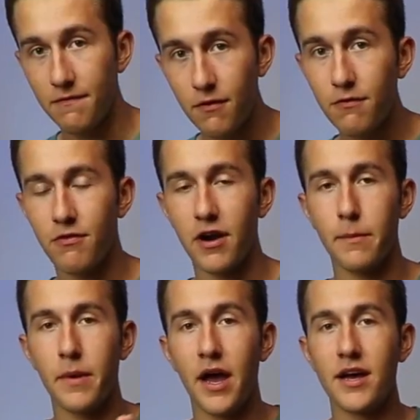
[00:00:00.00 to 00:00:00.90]
full
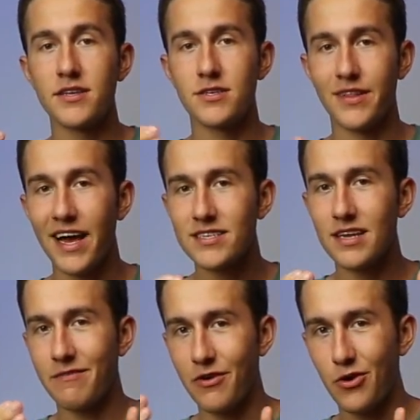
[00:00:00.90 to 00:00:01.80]
frame, so that's
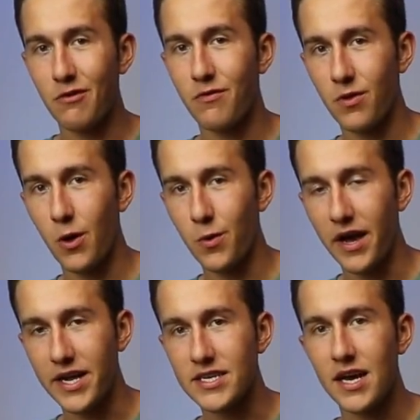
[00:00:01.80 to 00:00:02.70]
not very good for low
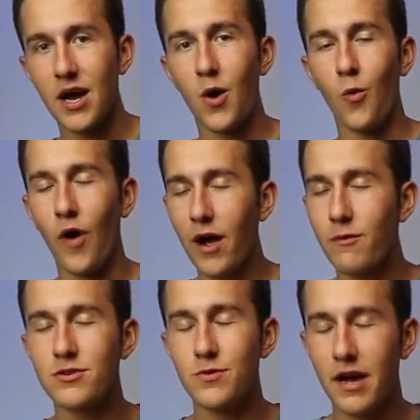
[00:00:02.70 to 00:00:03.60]
light. Why
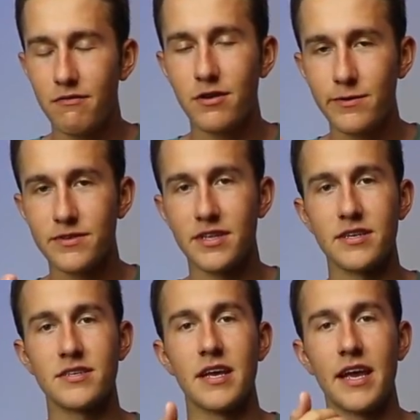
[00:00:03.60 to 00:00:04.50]
would you ever use
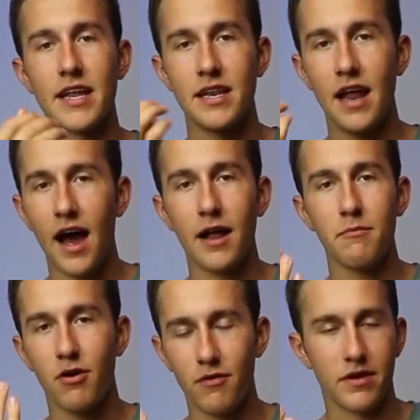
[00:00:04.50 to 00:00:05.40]
this in not
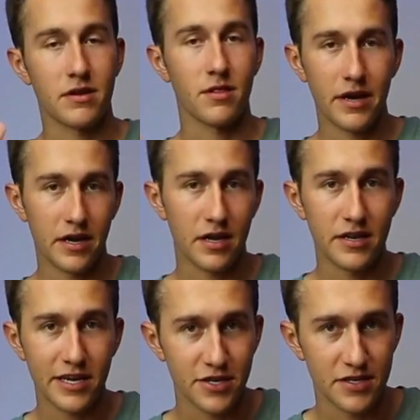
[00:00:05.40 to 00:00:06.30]
perfect lighting
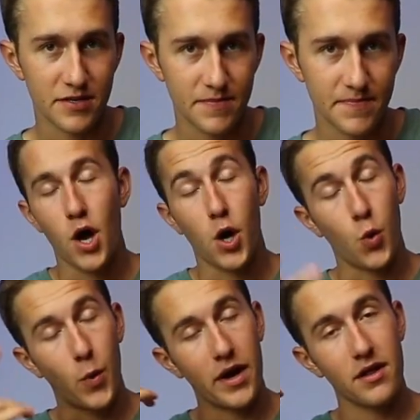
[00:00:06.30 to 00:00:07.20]
conditions?
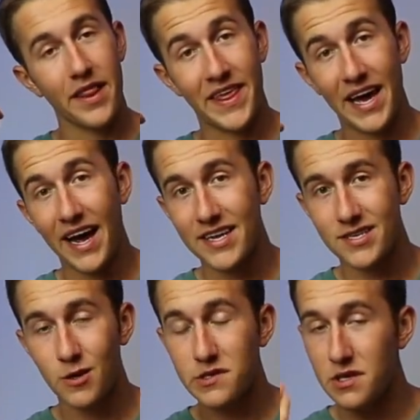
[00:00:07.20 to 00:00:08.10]
Well, the
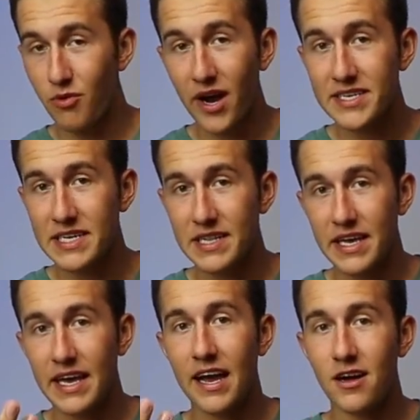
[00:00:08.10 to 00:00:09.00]
ISO
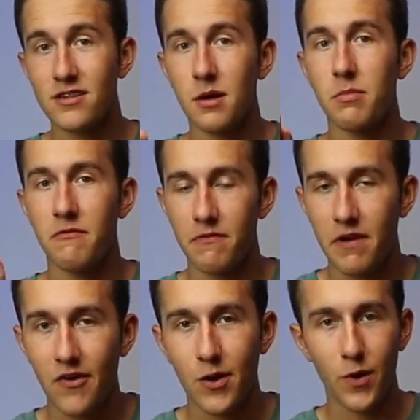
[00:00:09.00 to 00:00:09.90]
surprisingly held up
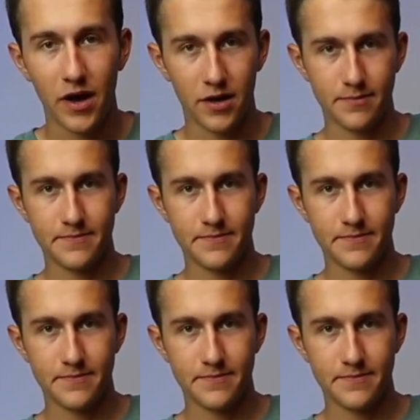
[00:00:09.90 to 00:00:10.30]
very well.